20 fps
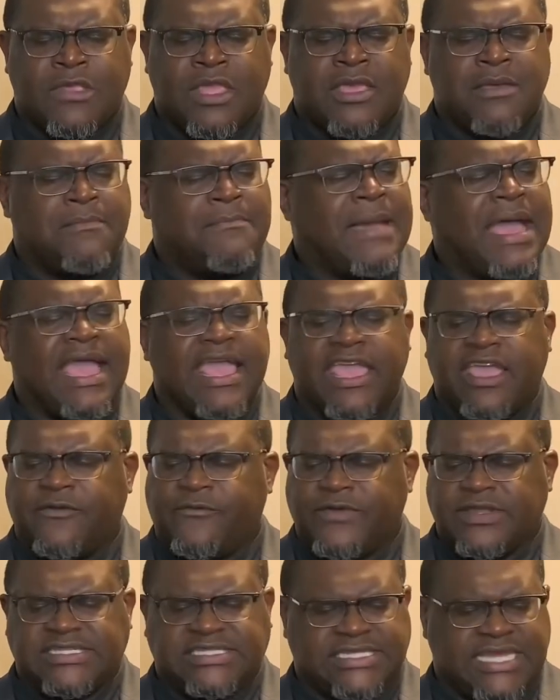my
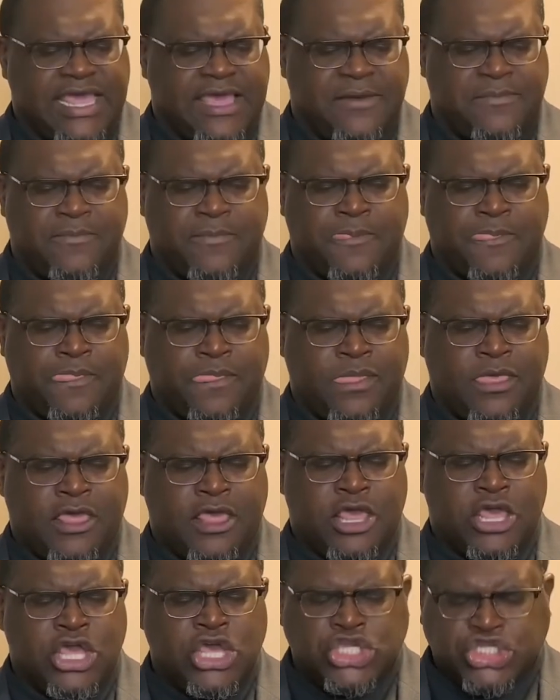every step.
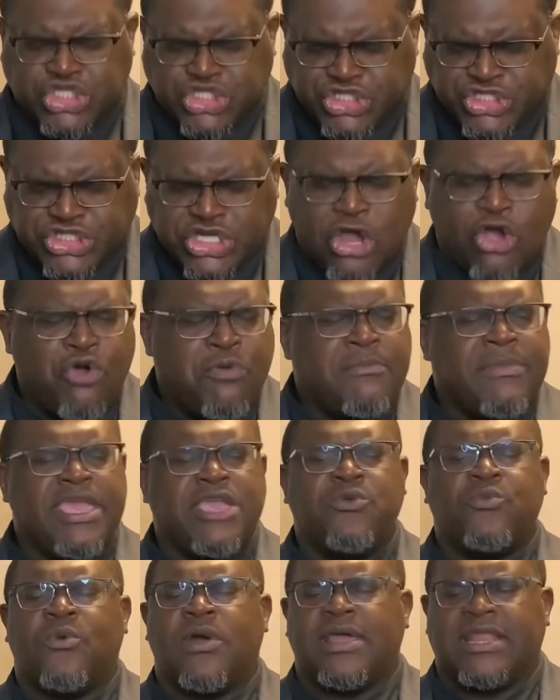Show
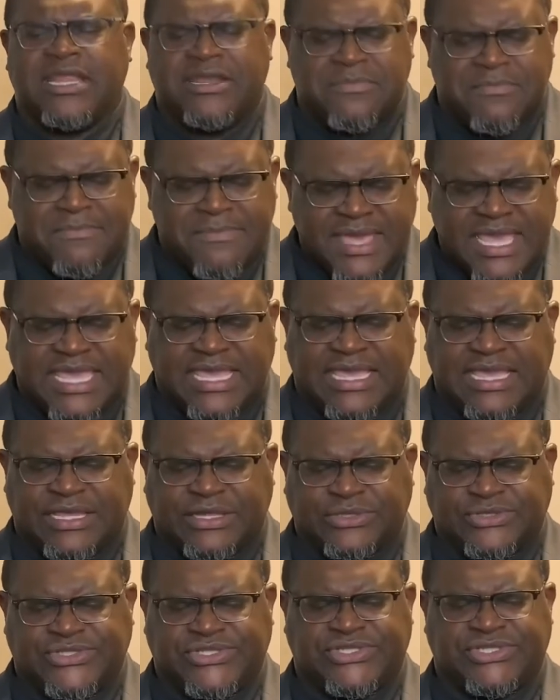me what it
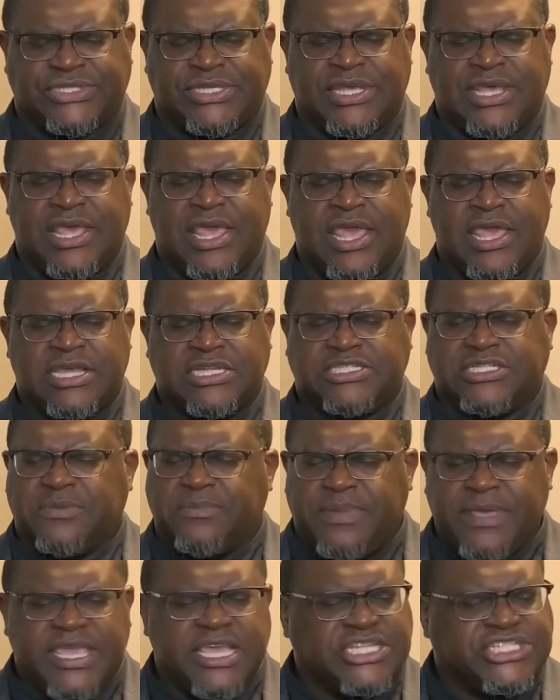means to
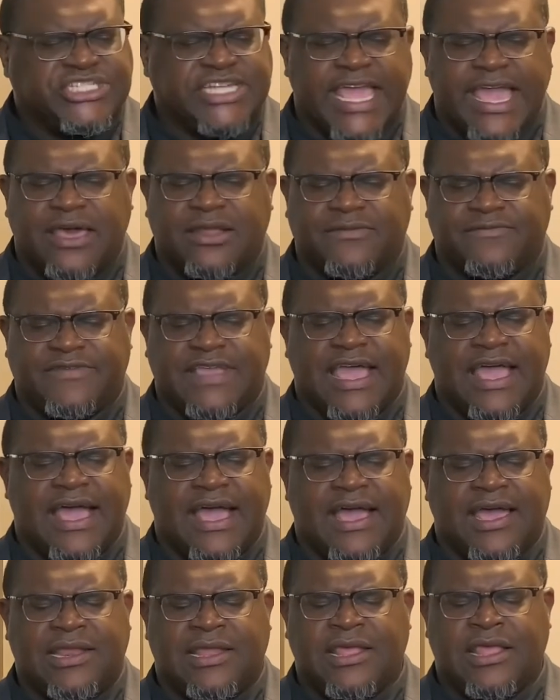be a child of
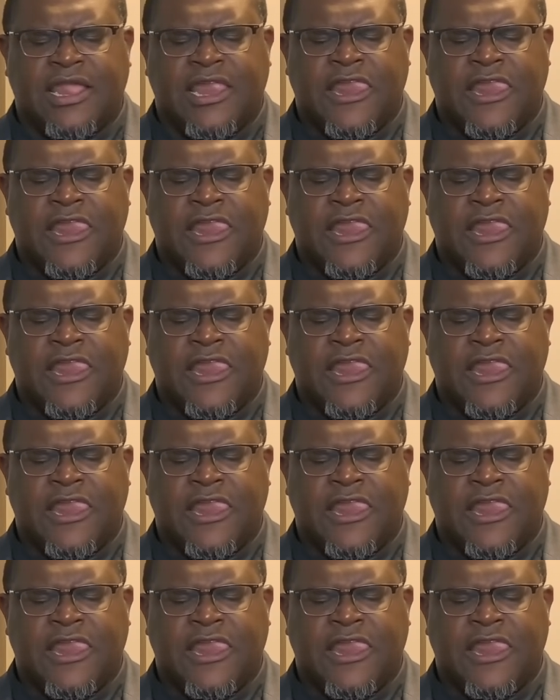God.